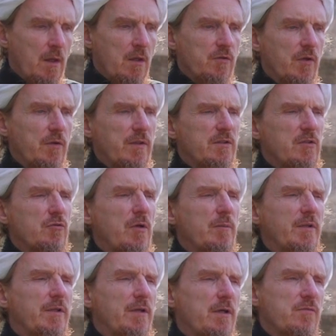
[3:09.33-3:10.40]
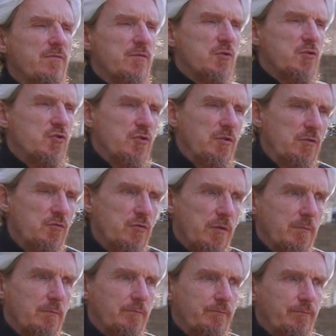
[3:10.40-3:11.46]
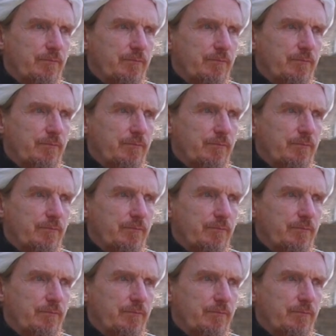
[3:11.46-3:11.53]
So it's a Ramadan for children.